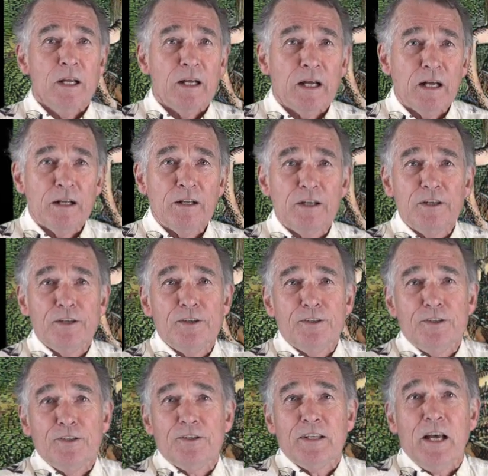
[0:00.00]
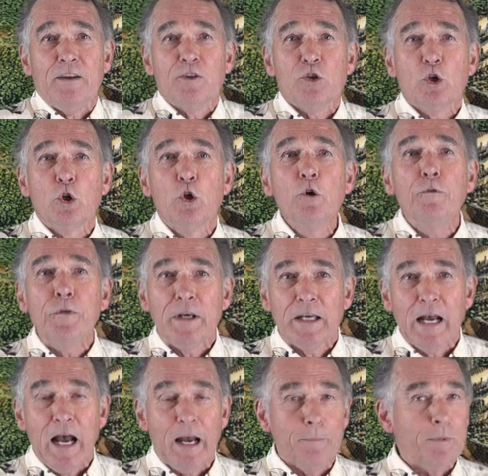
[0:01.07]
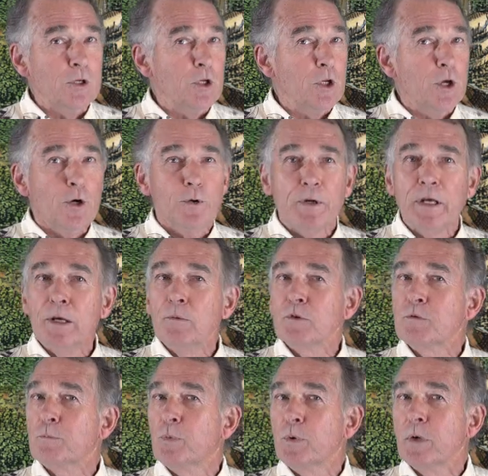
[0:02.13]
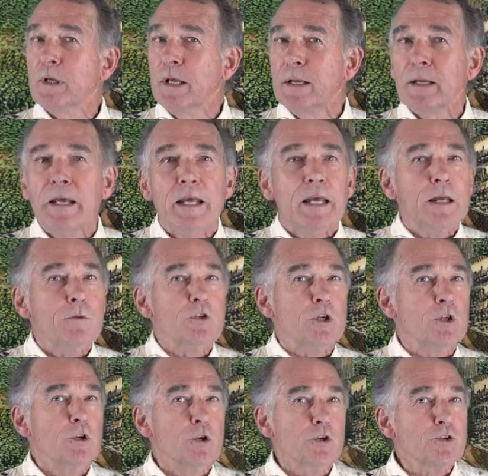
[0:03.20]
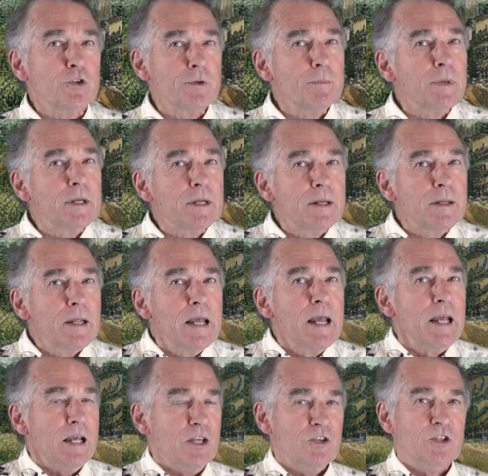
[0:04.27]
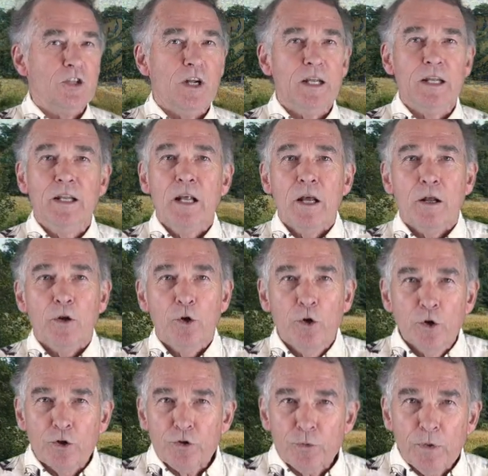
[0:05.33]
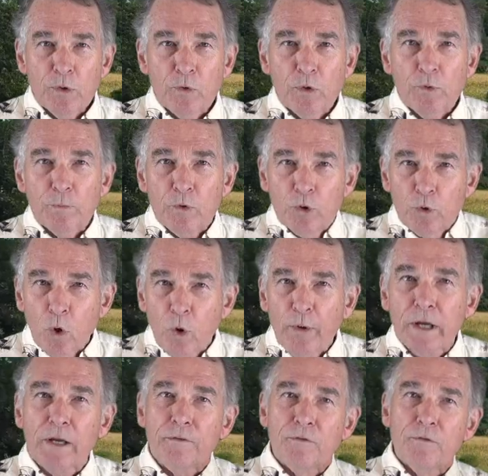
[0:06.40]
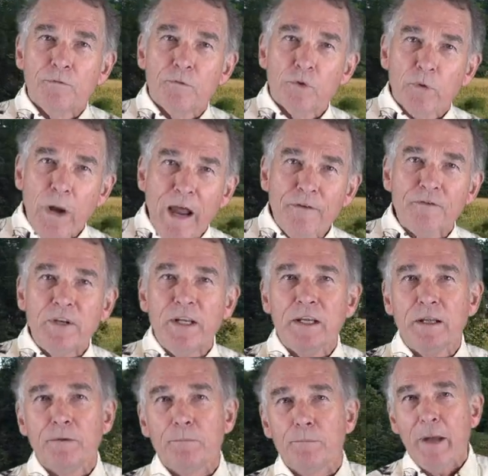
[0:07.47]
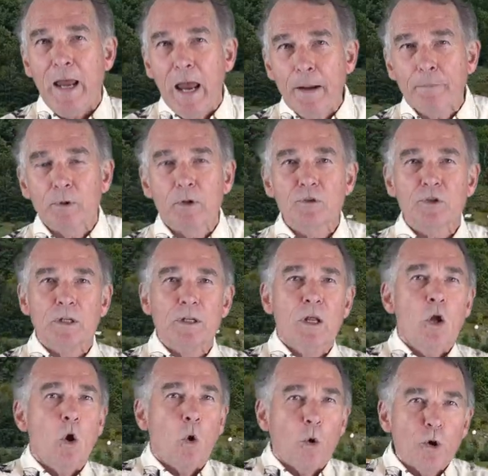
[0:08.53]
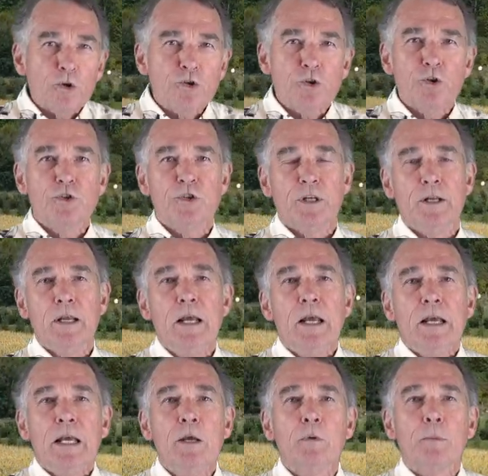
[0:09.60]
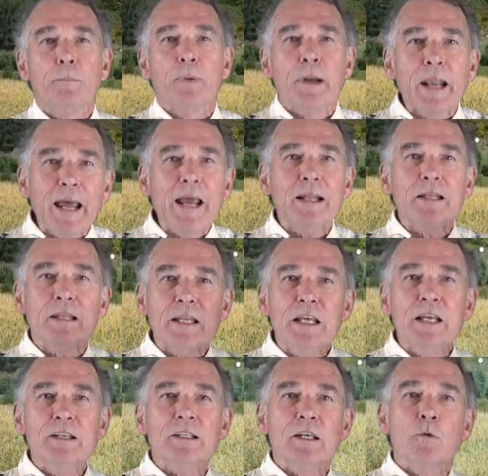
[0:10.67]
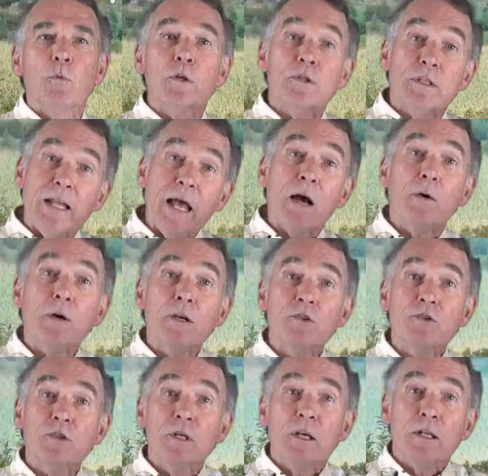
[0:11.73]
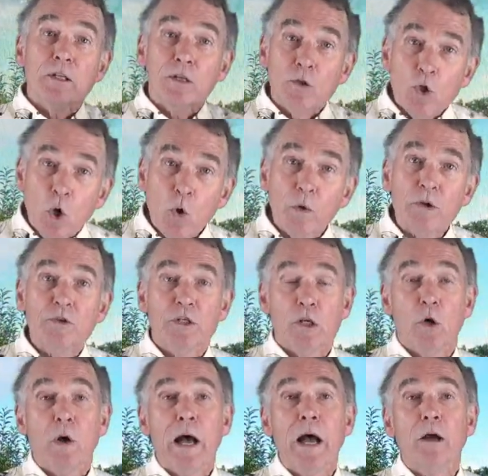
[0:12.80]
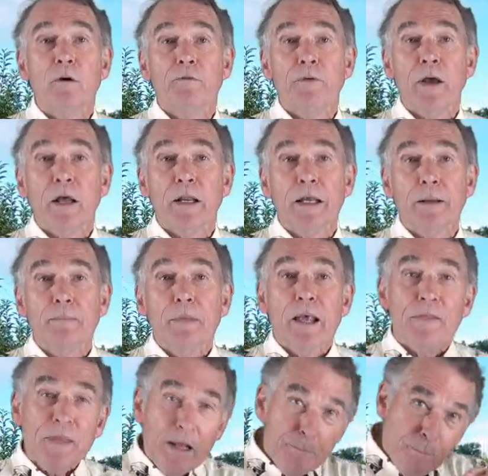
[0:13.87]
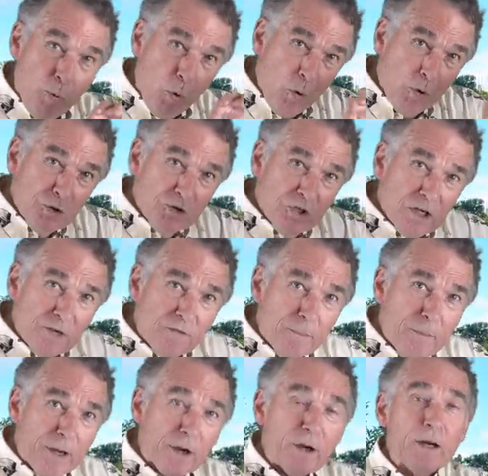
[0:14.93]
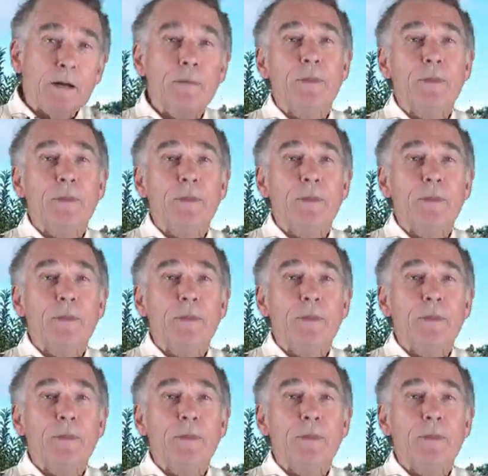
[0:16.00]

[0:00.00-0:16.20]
he's just kind of this goofy guy. But no, he was brilliant. He was a nurseryman. He studied nursery growing of grafting and apples and orchards, and he would plant these in what now is known as the Ohio Valley, that portion of America